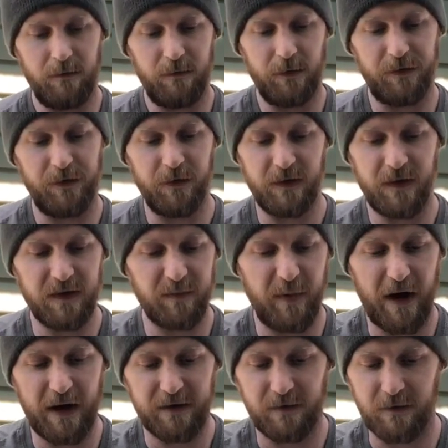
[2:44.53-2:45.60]
The shoes in this
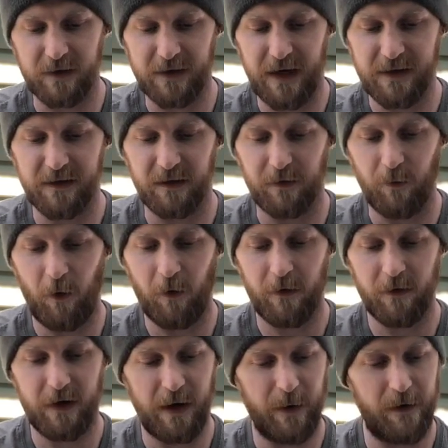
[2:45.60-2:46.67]
box are the size that you
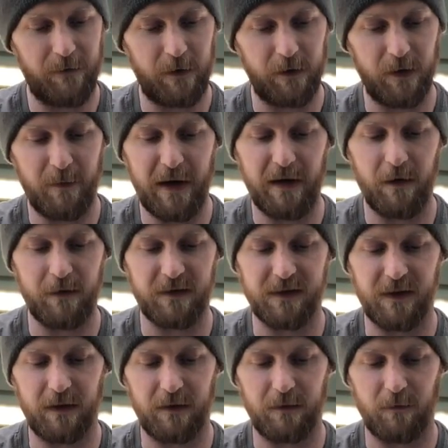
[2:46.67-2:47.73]
ordered. However, you may notice
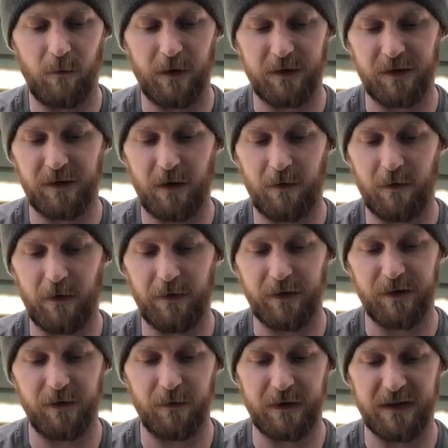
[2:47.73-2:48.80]
that what's shown on the
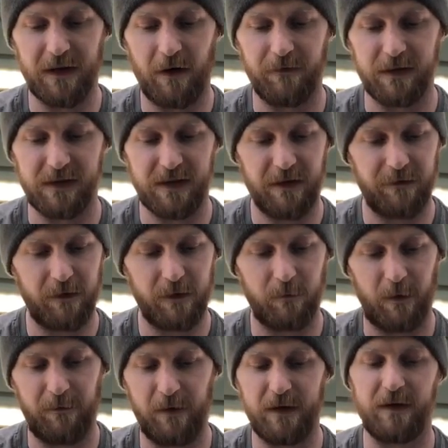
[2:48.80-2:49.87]
shoe itself is different.
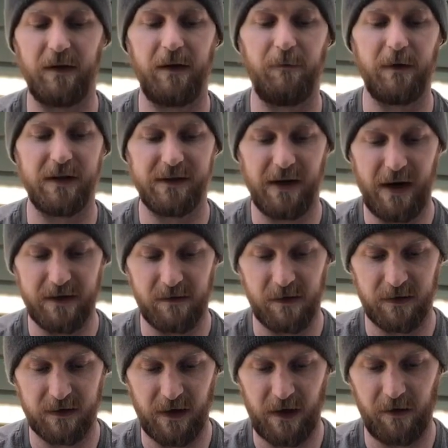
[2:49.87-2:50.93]
We've recently resized this
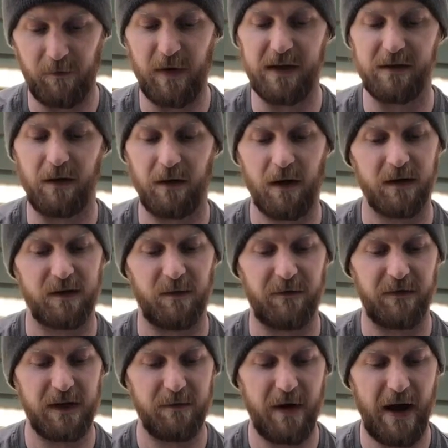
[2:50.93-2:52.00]
style based on customer
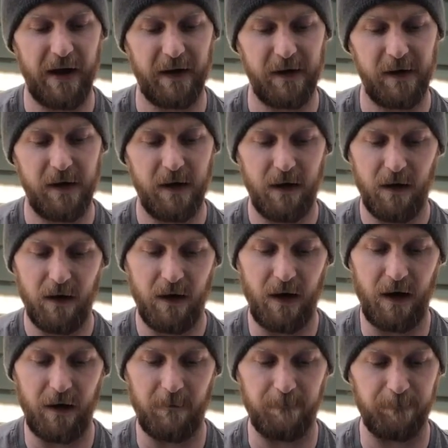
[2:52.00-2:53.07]
feedback.
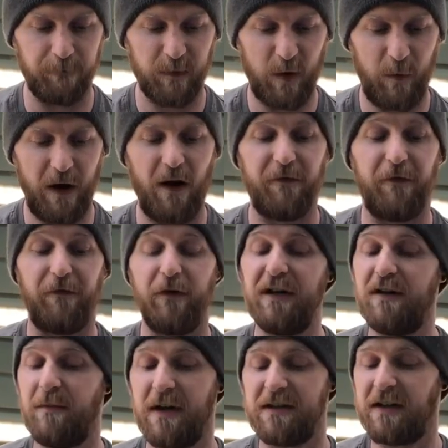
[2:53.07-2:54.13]
We offer free
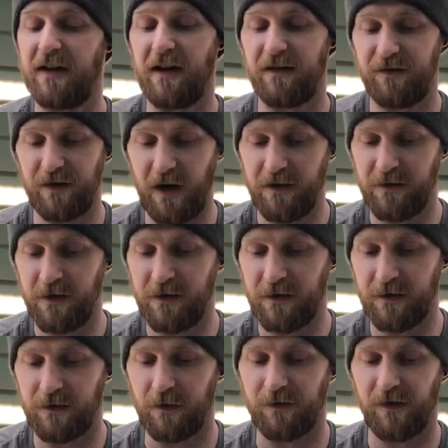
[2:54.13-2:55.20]
domestic exchanges,
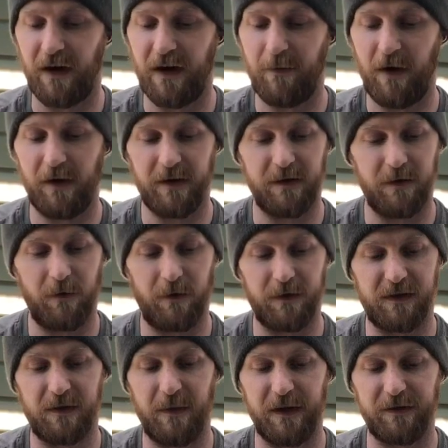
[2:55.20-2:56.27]
so try them on indoors
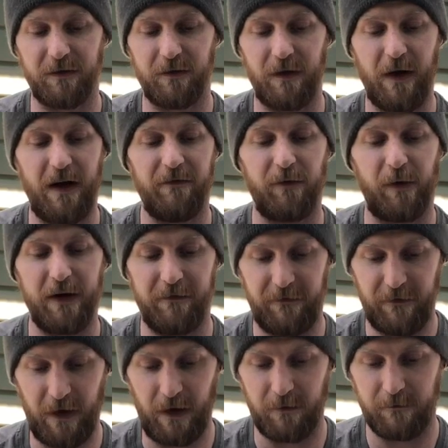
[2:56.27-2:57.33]
to make sure you have the right
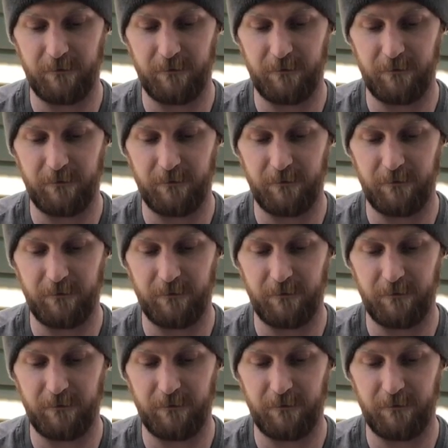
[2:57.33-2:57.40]
fit.